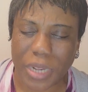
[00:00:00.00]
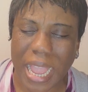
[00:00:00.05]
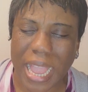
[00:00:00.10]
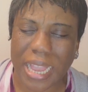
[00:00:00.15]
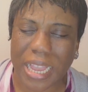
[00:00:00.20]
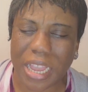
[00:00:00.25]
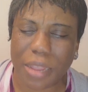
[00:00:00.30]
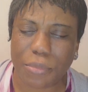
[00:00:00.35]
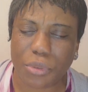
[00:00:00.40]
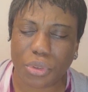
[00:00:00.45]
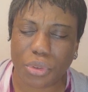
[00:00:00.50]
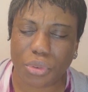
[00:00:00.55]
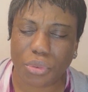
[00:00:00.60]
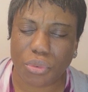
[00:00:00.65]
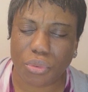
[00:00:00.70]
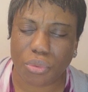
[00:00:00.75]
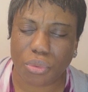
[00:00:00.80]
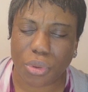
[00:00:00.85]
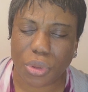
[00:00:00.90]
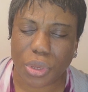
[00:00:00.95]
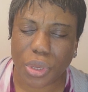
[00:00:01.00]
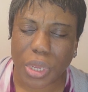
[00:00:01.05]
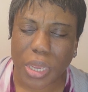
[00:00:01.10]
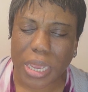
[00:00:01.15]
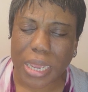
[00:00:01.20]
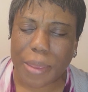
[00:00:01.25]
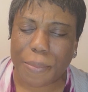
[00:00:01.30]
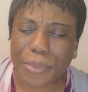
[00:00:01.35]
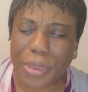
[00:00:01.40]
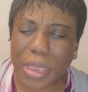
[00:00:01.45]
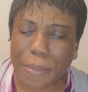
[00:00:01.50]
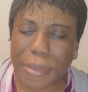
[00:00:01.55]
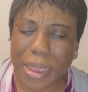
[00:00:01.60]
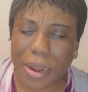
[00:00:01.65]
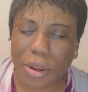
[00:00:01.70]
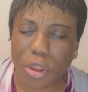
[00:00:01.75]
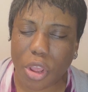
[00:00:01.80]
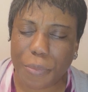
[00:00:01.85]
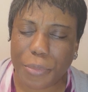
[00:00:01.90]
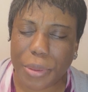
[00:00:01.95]
I come to you. Be
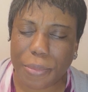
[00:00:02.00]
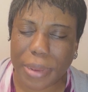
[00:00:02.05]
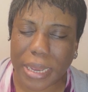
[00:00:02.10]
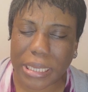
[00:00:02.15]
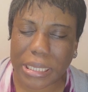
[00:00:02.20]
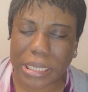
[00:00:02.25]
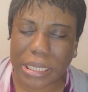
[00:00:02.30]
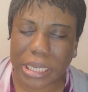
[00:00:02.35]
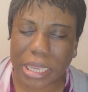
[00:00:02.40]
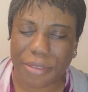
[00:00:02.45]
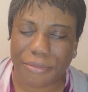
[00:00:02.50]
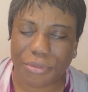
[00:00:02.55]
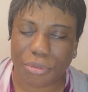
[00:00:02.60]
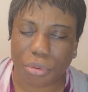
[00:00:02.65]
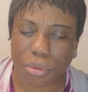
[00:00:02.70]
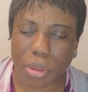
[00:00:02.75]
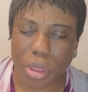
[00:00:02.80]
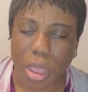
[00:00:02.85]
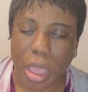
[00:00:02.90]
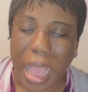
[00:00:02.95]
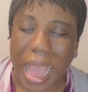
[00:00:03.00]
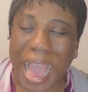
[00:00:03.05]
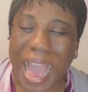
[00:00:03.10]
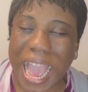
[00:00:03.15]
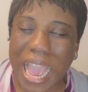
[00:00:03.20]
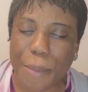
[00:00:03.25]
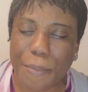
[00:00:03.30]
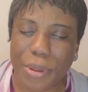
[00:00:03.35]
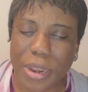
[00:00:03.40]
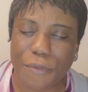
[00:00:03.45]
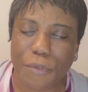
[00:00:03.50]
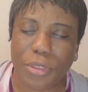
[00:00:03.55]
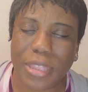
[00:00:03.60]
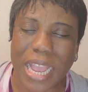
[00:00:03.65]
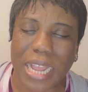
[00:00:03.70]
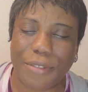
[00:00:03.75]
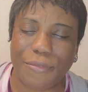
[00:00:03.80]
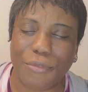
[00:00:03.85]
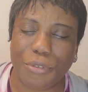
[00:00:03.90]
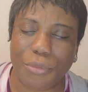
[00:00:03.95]
my Lord, be my Savior. I believe you
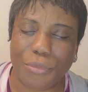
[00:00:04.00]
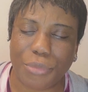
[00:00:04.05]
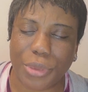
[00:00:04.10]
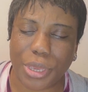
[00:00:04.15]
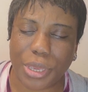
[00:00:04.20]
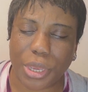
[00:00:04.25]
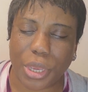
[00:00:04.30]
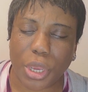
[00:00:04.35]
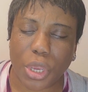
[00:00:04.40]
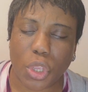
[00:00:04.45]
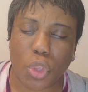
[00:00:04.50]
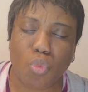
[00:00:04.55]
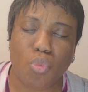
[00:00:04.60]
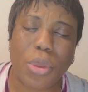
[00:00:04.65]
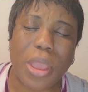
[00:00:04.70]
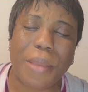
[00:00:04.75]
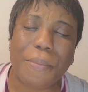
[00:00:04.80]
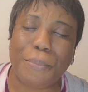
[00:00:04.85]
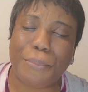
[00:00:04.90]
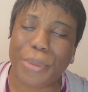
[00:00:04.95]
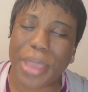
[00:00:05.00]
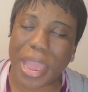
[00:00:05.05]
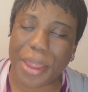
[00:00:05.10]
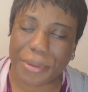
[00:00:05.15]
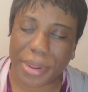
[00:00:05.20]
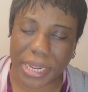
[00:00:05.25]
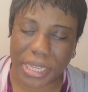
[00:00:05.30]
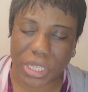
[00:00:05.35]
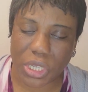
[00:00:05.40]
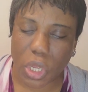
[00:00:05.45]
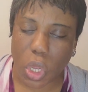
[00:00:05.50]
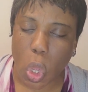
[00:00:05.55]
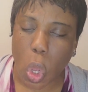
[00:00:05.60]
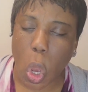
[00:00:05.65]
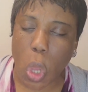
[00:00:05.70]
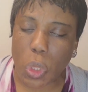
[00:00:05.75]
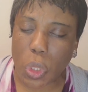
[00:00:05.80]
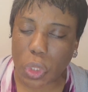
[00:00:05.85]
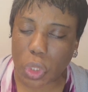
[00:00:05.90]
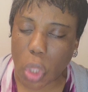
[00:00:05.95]
died for me. You were buried.
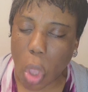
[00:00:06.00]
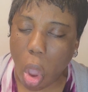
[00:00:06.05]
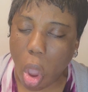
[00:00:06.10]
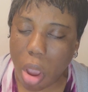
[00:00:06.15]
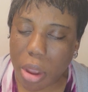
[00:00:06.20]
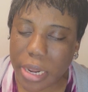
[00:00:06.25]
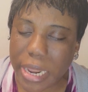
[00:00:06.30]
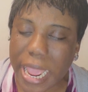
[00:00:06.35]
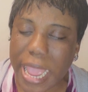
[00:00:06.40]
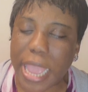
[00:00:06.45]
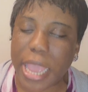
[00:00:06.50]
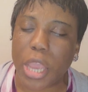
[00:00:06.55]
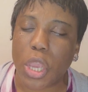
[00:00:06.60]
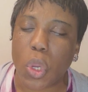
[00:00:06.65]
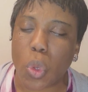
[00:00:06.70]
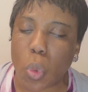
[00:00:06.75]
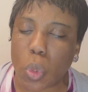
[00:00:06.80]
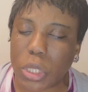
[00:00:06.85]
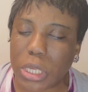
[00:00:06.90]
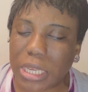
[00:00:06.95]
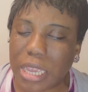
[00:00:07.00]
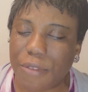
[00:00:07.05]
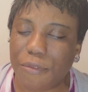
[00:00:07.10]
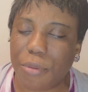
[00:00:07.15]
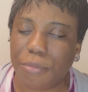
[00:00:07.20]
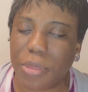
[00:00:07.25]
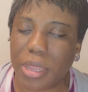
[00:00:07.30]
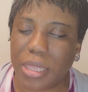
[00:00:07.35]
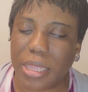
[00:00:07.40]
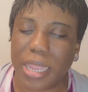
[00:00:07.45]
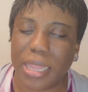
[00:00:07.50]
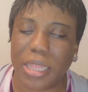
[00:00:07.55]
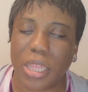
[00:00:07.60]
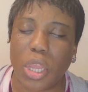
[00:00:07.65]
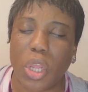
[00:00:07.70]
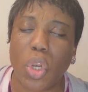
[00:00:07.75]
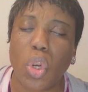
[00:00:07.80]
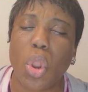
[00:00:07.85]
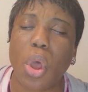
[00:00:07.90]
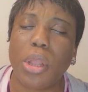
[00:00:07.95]
On the third day, rose again from the dead.
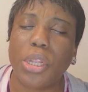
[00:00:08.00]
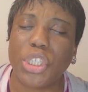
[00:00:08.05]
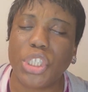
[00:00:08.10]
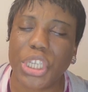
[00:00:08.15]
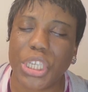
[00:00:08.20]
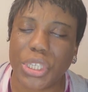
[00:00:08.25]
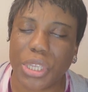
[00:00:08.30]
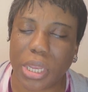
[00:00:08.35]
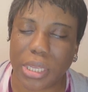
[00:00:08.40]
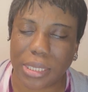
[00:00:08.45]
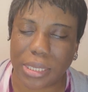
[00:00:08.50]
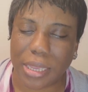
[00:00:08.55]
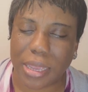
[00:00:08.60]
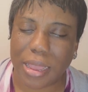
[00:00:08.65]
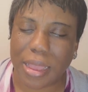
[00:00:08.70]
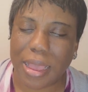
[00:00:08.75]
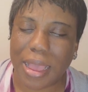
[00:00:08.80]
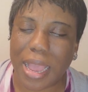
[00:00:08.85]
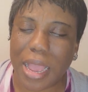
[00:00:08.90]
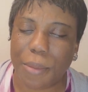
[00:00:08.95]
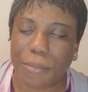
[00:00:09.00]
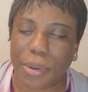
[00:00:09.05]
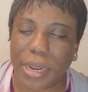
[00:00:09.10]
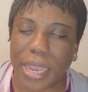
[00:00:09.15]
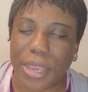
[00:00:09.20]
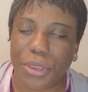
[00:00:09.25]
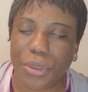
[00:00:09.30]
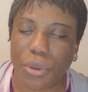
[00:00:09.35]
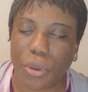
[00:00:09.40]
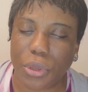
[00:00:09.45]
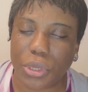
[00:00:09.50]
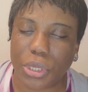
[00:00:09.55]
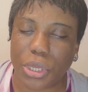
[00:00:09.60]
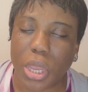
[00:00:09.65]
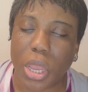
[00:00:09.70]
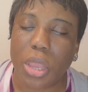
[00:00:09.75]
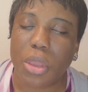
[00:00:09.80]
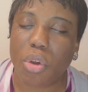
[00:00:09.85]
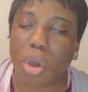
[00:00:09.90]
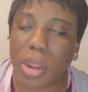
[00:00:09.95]
Lord Jesus, I'm now yours.
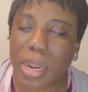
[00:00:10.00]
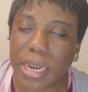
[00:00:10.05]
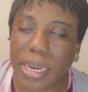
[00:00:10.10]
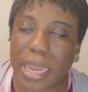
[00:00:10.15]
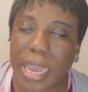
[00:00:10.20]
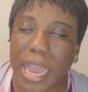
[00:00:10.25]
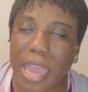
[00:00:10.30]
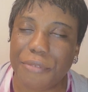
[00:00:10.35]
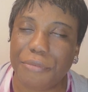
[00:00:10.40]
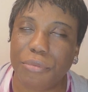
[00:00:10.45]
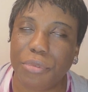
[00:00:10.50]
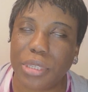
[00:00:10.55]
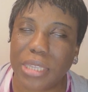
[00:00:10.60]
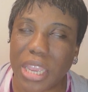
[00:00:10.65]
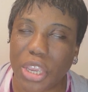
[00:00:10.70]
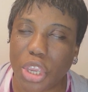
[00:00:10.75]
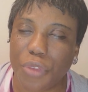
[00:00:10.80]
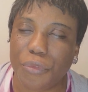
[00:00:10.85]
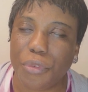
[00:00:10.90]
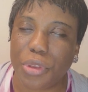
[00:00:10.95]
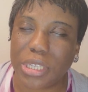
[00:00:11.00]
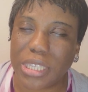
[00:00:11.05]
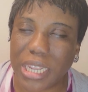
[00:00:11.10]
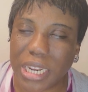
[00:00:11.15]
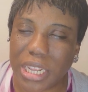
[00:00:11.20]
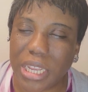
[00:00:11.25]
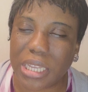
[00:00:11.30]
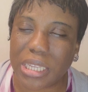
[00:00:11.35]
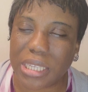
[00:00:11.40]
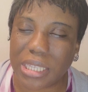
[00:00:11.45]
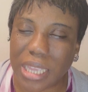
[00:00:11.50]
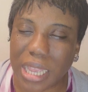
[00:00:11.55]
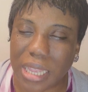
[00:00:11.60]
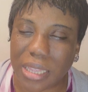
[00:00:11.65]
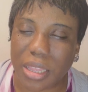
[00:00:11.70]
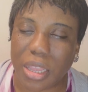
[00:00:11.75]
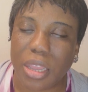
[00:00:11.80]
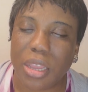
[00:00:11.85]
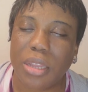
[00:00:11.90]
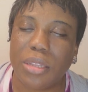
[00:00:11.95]
God in heaven, thank you for sending your
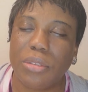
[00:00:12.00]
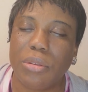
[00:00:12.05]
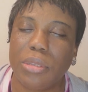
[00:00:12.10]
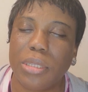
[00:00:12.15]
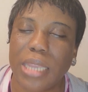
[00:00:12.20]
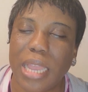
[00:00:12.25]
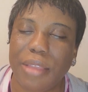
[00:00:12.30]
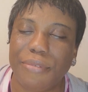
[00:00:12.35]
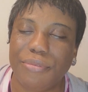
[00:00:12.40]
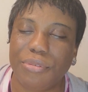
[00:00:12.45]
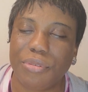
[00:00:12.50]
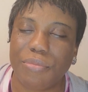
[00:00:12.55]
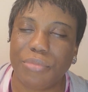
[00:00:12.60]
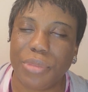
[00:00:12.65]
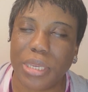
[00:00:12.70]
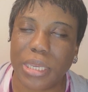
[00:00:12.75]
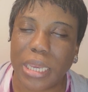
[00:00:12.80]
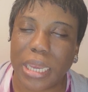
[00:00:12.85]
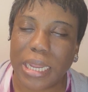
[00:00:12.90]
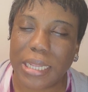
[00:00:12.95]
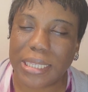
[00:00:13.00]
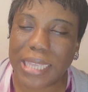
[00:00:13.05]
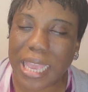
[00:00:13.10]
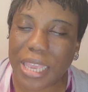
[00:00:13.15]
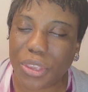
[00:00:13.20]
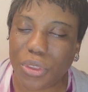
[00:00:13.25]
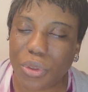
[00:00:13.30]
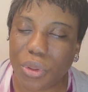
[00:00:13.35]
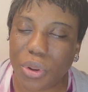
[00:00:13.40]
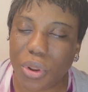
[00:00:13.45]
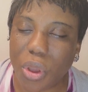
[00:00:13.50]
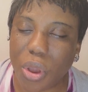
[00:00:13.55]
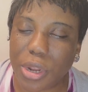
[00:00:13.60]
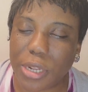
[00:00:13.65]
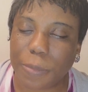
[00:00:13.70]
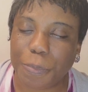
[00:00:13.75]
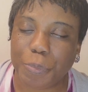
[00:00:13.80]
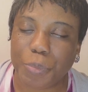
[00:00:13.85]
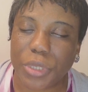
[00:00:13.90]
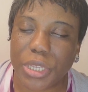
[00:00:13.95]
son to die for me. Thank you,
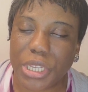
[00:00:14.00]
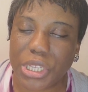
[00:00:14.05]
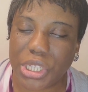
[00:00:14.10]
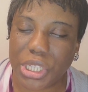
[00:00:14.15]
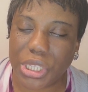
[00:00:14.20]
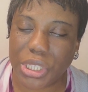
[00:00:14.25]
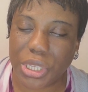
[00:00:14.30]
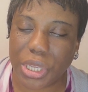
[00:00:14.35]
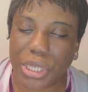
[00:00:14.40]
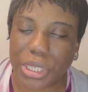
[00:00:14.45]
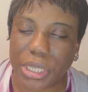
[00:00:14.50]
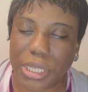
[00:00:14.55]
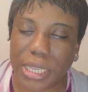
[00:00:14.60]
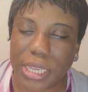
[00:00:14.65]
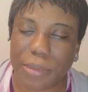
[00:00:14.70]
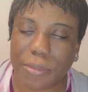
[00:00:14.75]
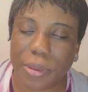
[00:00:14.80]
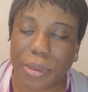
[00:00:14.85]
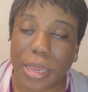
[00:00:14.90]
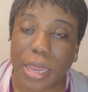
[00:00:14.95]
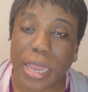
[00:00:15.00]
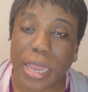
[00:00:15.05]
Lord, in Jesus' name.